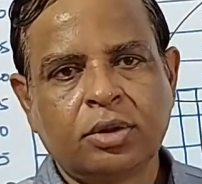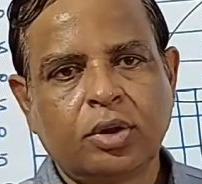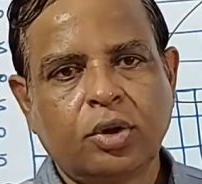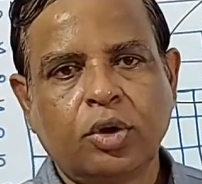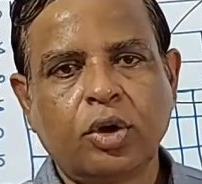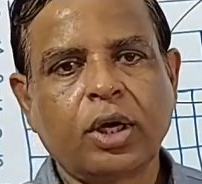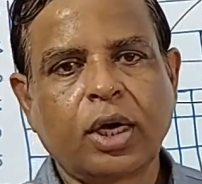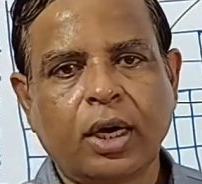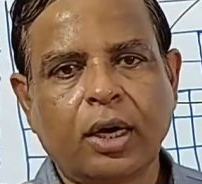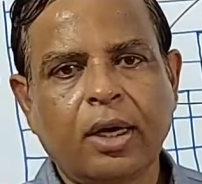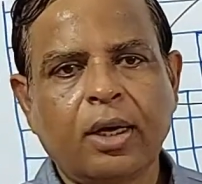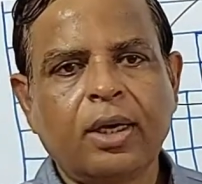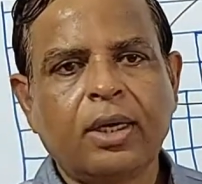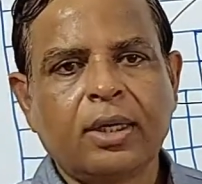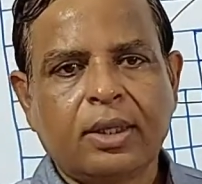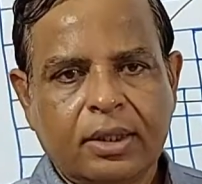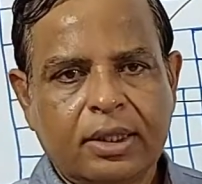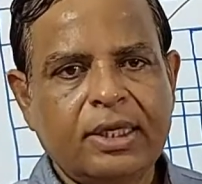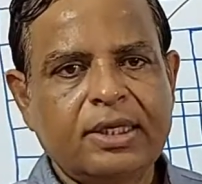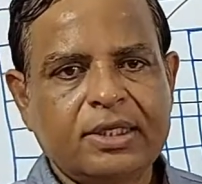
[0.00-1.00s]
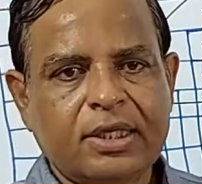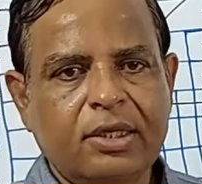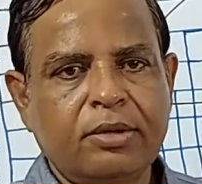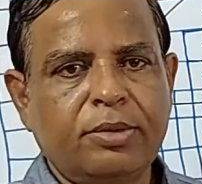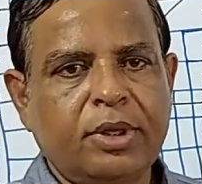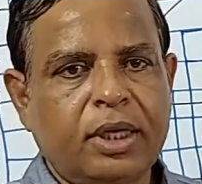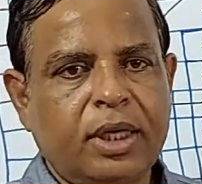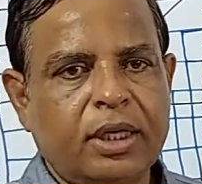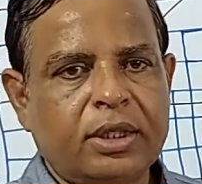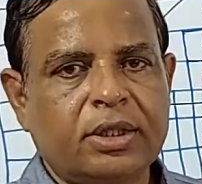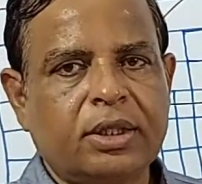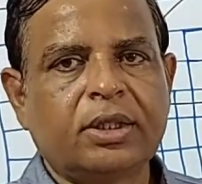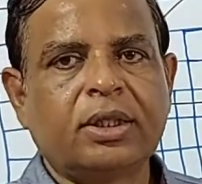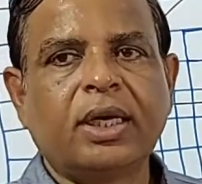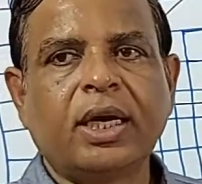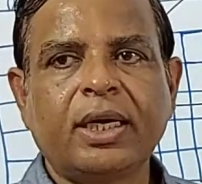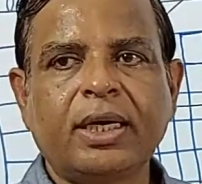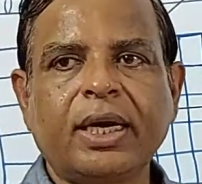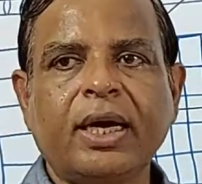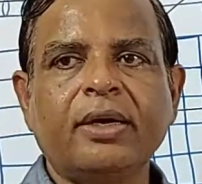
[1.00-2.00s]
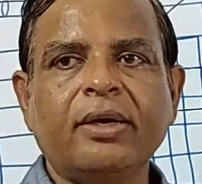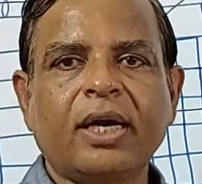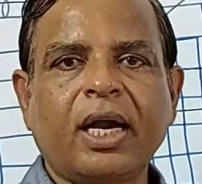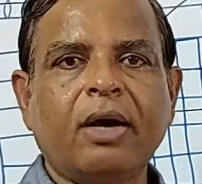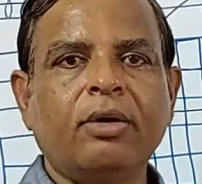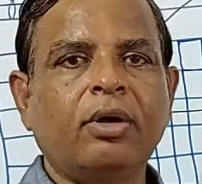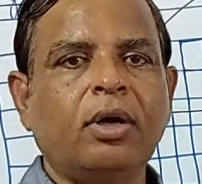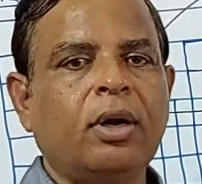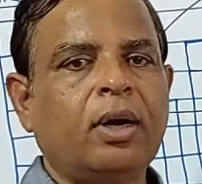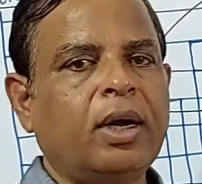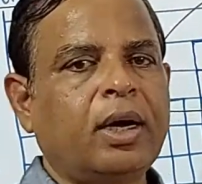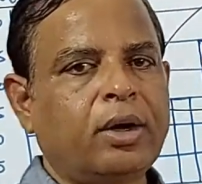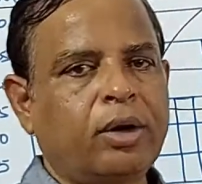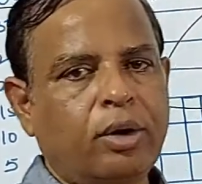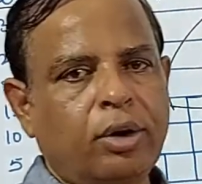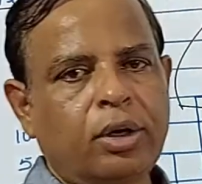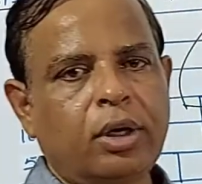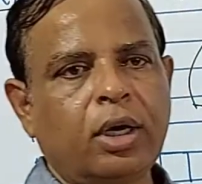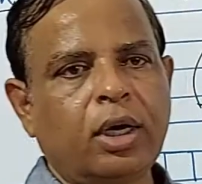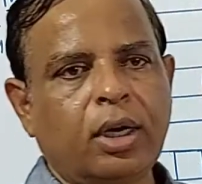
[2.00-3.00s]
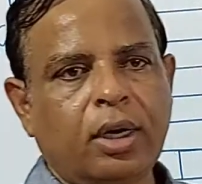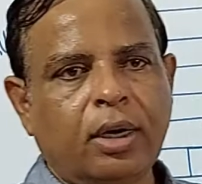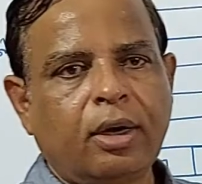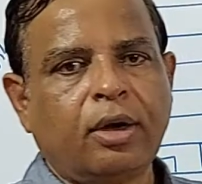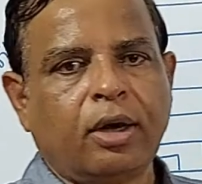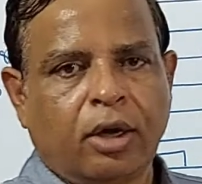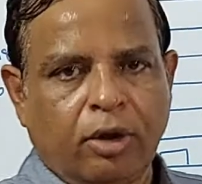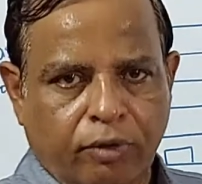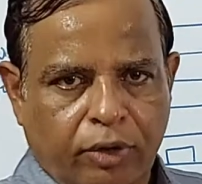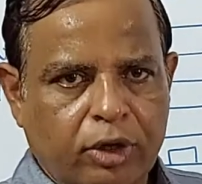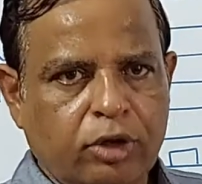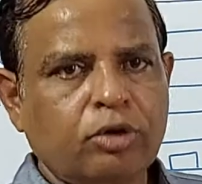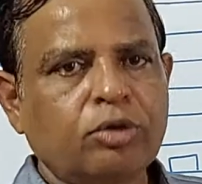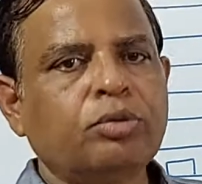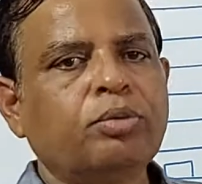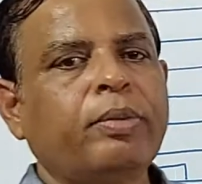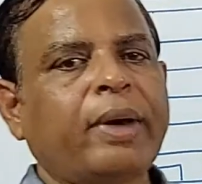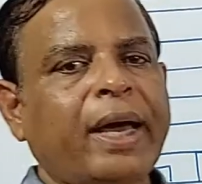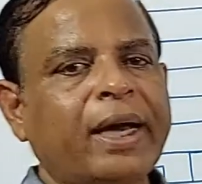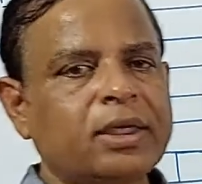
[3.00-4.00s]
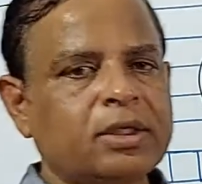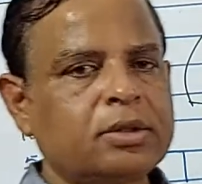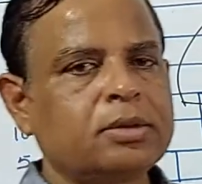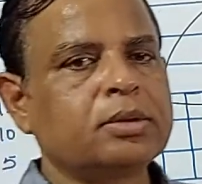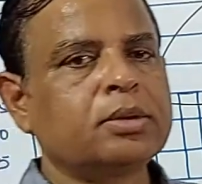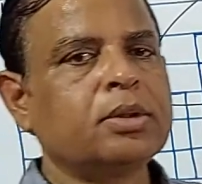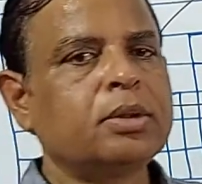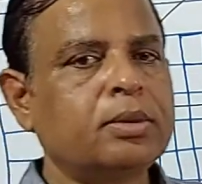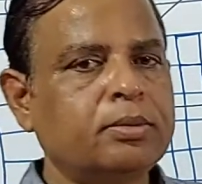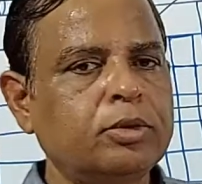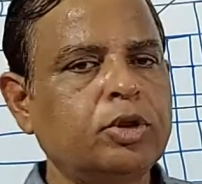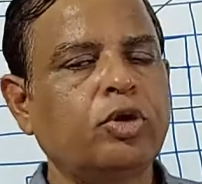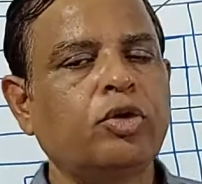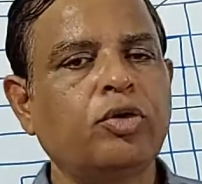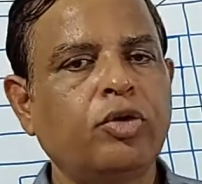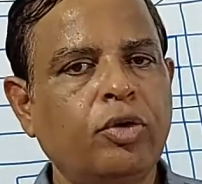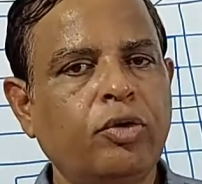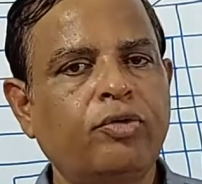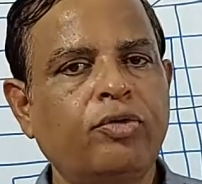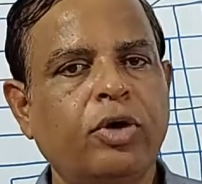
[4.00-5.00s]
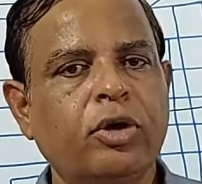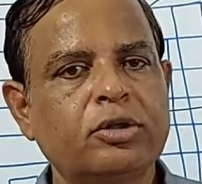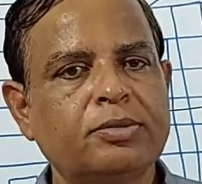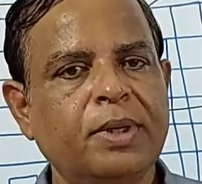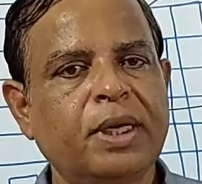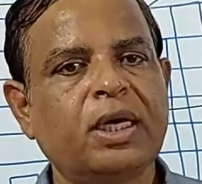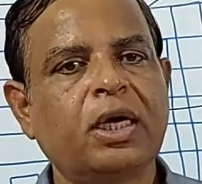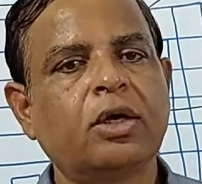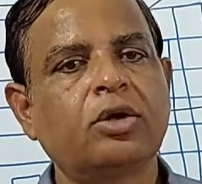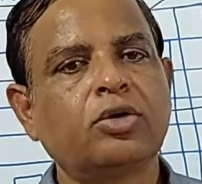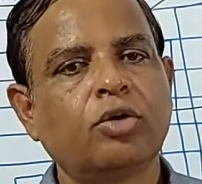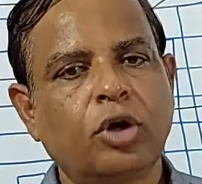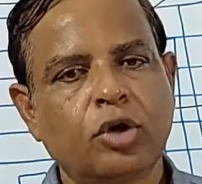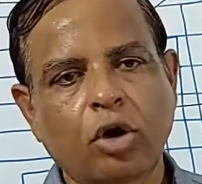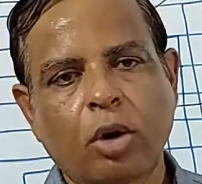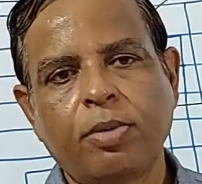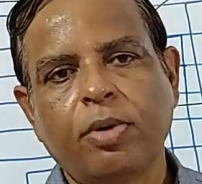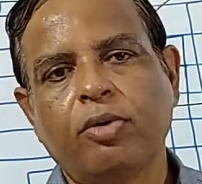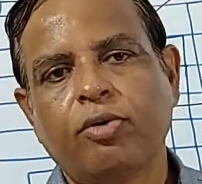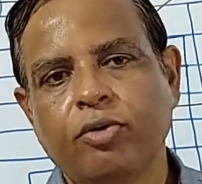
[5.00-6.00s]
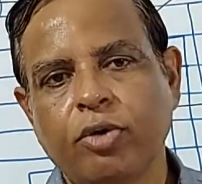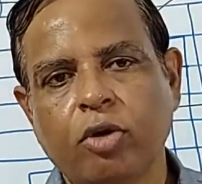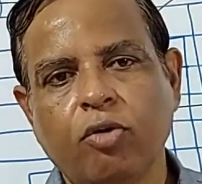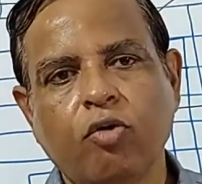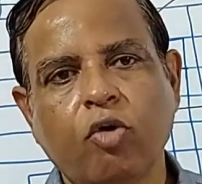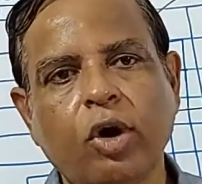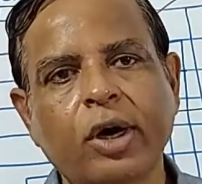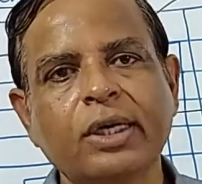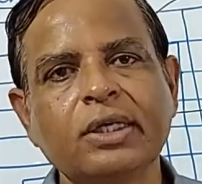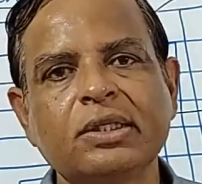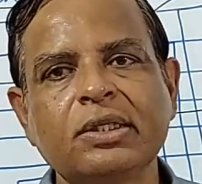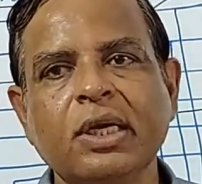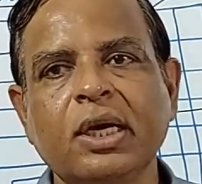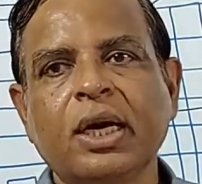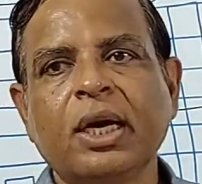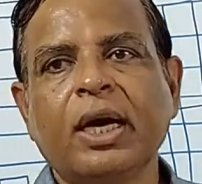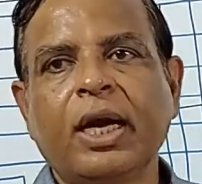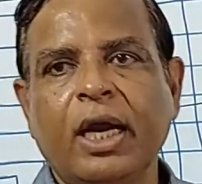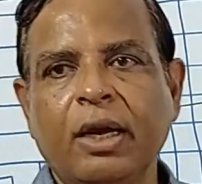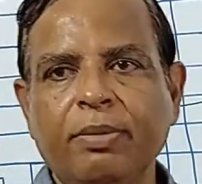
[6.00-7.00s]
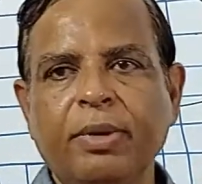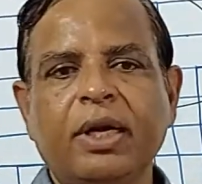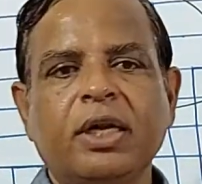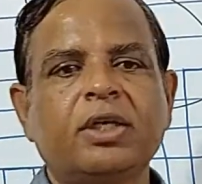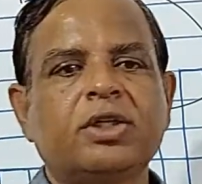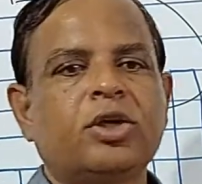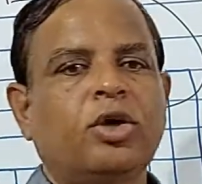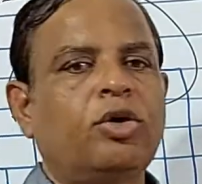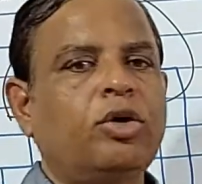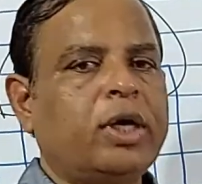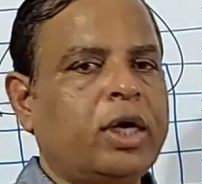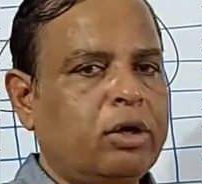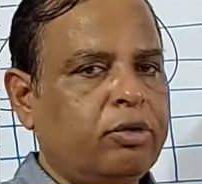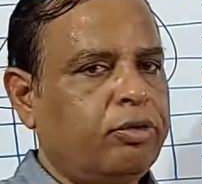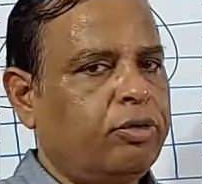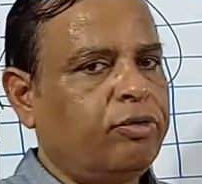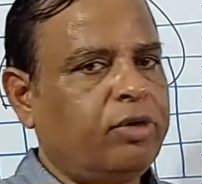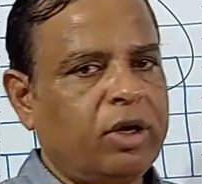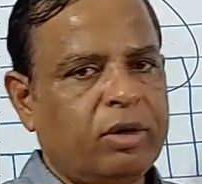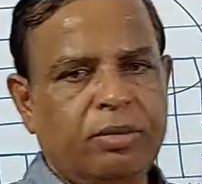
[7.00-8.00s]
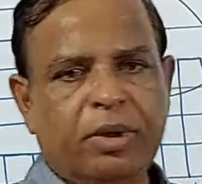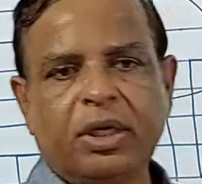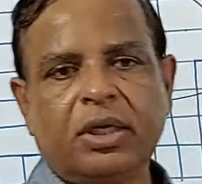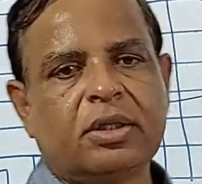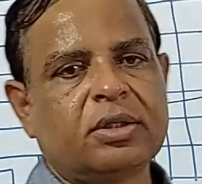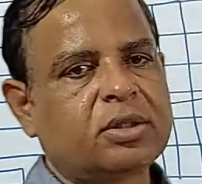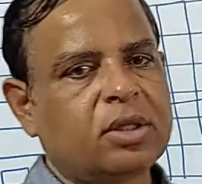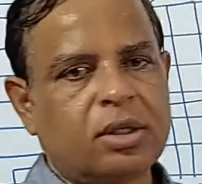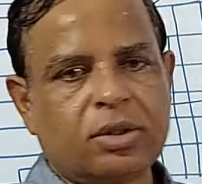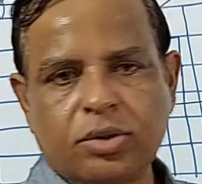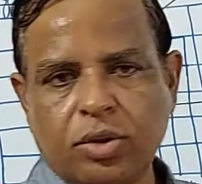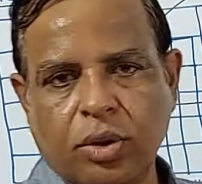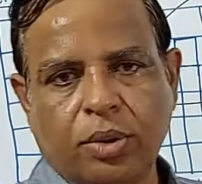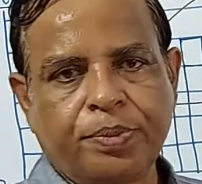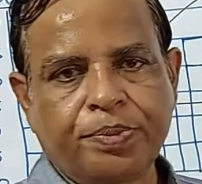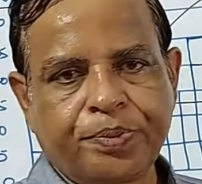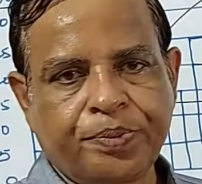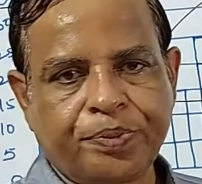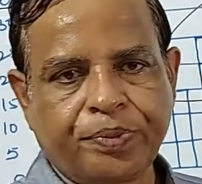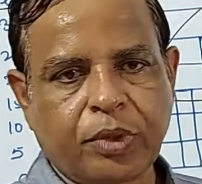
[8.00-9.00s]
Okay, there is a limitation. It can travel around when you maximum, if you are speaking to a top of your voice, it may reach around 10 to 15 meters or so.